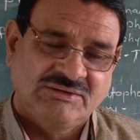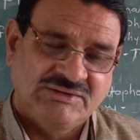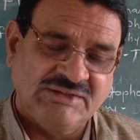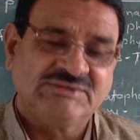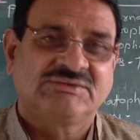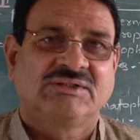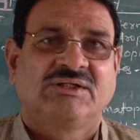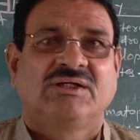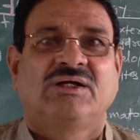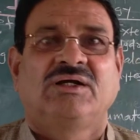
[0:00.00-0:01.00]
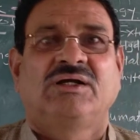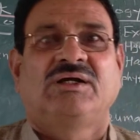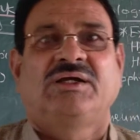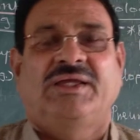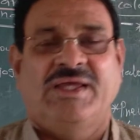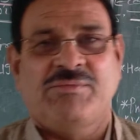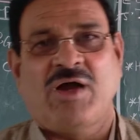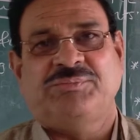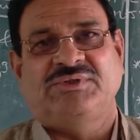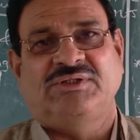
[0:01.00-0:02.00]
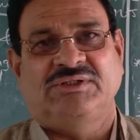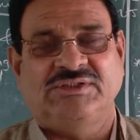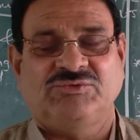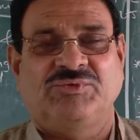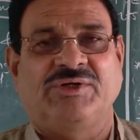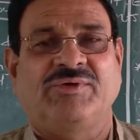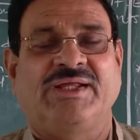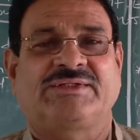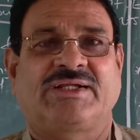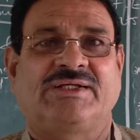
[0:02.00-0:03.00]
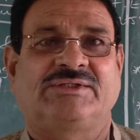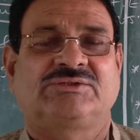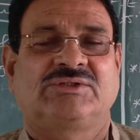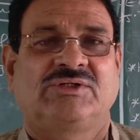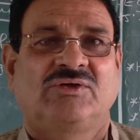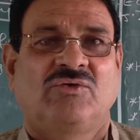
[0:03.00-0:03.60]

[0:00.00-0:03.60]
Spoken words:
This aim of this video lecture is